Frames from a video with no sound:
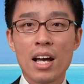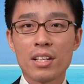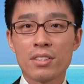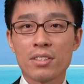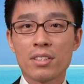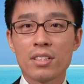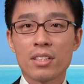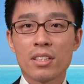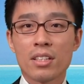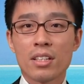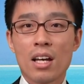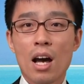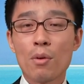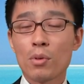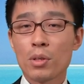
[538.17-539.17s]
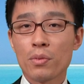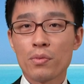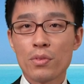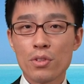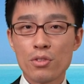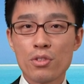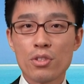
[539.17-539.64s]
as our
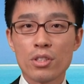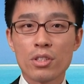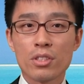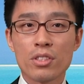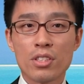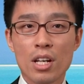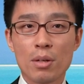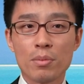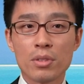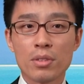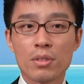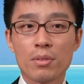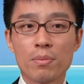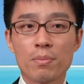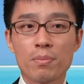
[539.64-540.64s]
future service.